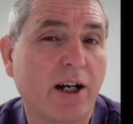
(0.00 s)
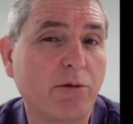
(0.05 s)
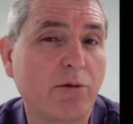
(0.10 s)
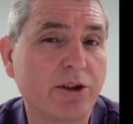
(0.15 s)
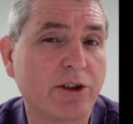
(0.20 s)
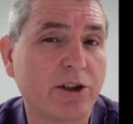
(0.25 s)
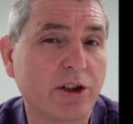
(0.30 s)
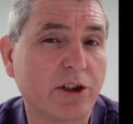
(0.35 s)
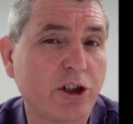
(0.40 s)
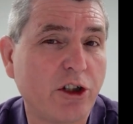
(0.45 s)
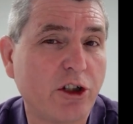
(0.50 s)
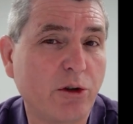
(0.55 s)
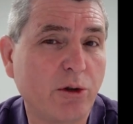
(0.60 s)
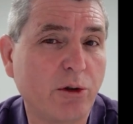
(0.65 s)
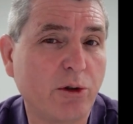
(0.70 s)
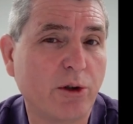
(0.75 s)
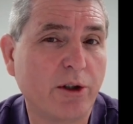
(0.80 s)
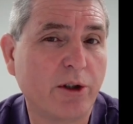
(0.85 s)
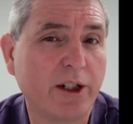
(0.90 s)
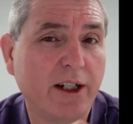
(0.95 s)
was
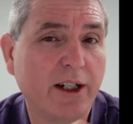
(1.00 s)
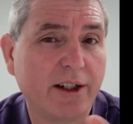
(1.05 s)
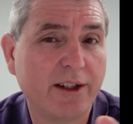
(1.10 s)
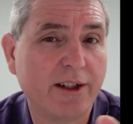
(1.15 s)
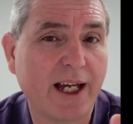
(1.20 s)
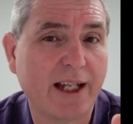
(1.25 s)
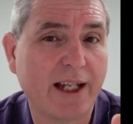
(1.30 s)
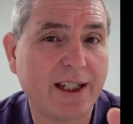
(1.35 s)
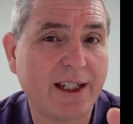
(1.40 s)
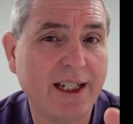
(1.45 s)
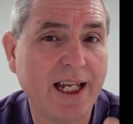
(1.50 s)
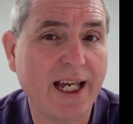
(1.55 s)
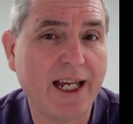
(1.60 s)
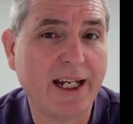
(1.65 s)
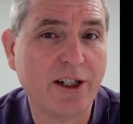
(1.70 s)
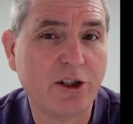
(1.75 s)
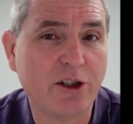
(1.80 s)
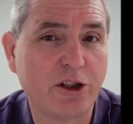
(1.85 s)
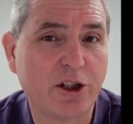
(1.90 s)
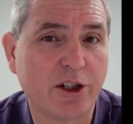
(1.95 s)
assured that the
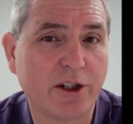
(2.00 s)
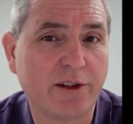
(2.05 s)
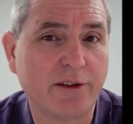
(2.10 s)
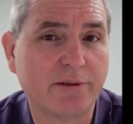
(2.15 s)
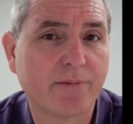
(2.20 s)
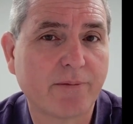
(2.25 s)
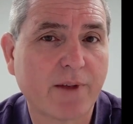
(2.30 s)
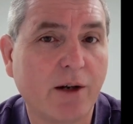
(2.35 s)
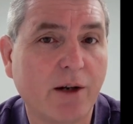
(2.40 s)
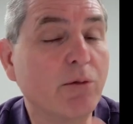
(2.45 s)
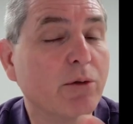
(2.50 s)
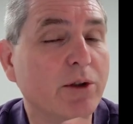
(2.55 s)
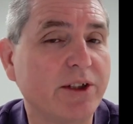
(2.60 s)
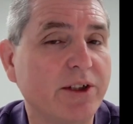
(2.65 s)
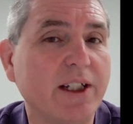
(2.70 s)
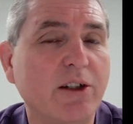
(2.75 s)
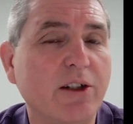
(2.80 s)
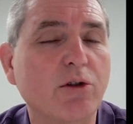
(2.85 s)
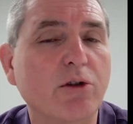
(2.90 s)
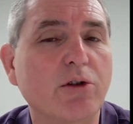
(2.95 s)
engine was
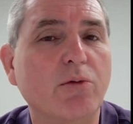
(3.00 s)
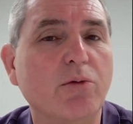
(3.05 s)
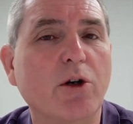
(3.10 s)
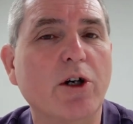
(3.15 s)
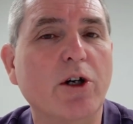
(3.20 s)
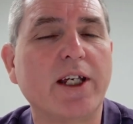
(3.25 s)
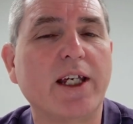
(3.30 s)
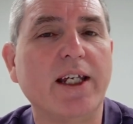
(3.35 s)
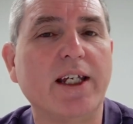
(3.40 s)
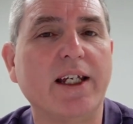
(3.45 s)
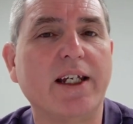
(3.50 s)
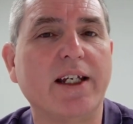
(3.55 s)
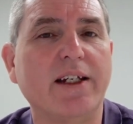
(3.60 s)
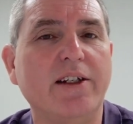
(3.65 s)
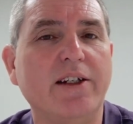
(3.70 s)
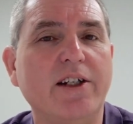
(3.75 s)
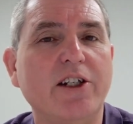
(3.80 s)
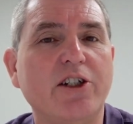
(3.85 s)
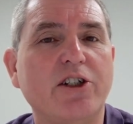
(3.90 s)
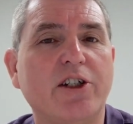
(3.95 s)
in good working
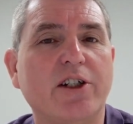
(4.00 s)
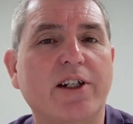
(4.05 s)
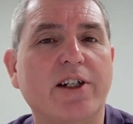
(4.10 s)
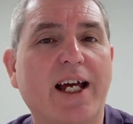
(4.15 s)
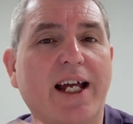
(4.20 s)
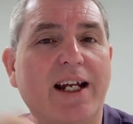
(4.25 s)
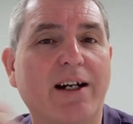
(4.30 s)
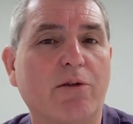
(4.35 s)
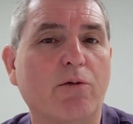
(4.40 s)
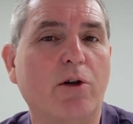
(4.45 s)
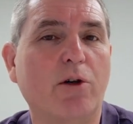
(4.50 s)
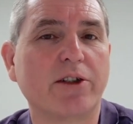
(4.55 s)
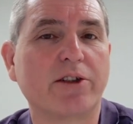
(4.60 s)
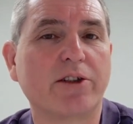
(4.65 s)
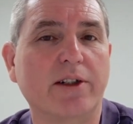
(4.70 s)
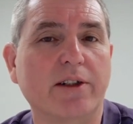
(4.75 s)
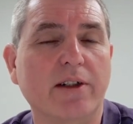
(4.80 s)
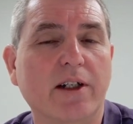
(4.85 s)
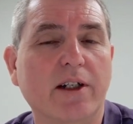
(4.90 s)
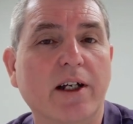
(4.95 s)
condition, and it
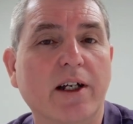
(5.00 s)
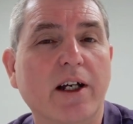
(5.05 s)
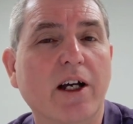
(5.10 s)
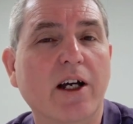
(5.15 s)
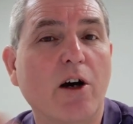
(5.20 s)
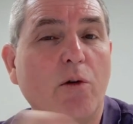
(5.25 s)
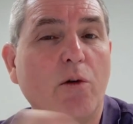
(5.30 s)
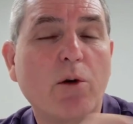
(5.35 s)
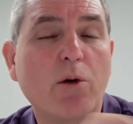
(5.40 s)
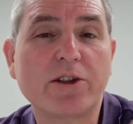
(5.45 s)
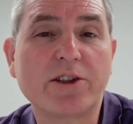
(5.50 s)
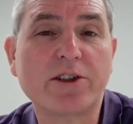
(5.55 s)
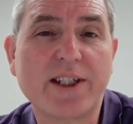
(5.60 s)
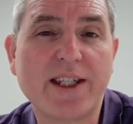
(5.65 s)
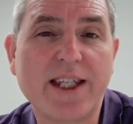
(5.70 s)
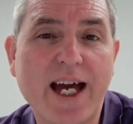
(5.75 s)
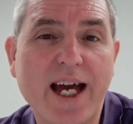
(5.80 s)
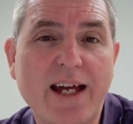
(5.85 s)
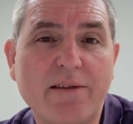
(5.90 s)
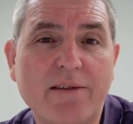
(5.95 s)
wasn't. Was
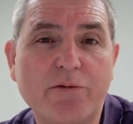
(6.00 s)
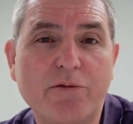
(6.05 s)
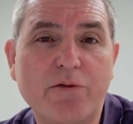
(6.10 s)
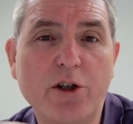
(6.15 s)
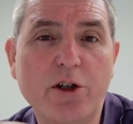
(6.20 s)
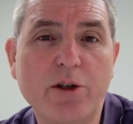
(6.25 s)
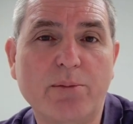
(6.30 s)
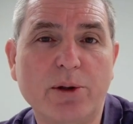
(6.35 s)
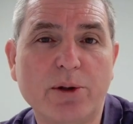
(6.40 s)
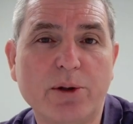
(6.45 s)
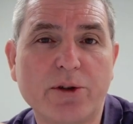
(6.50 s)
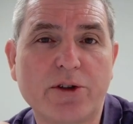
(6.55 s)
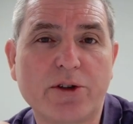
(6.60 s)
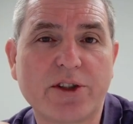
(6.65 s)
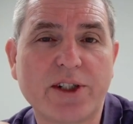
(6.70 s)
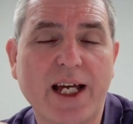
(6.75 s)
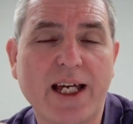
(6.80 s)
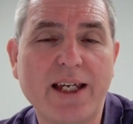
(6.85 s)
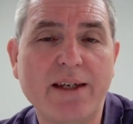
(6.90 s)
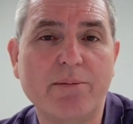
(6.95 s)
that verbal
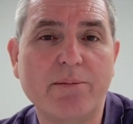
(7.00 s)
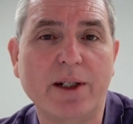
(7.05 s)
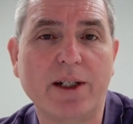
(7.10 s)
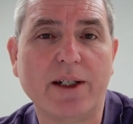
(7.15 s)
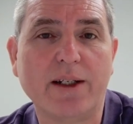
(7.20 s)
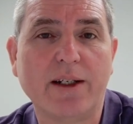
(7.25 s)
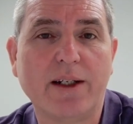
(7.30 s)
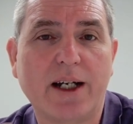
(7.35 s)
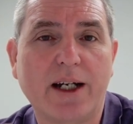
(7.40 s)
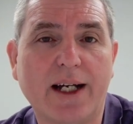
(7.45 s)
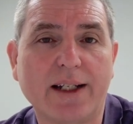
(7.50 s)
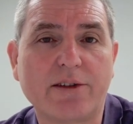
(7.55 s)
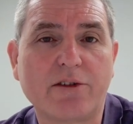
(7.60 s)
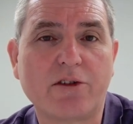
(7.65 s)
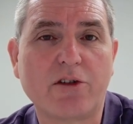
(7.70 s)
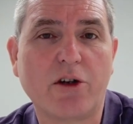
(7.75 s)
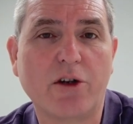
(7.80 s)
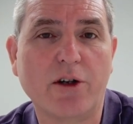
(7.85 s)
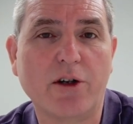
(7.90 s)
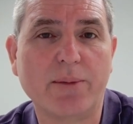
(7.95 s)
statement a
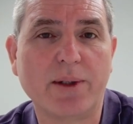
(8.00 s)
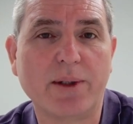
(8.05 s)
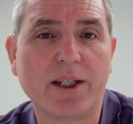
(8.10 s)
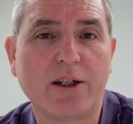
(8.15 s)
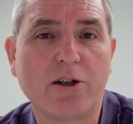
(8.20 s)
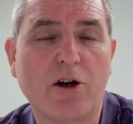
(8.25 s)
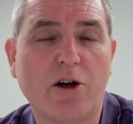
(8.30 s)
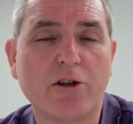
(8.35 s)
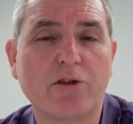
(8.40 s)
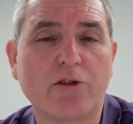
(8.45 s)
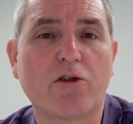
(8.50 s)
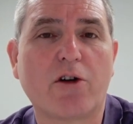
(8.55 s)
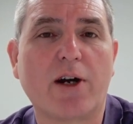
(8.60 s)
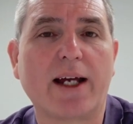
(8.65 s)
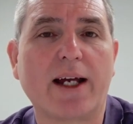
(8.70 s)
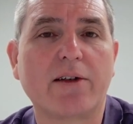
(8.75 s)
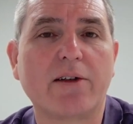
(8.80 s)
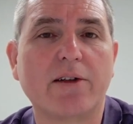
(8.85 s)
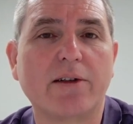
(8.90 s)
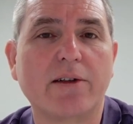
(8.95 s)
term of the
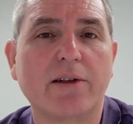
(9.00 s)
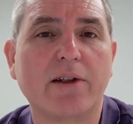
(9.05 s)
contract?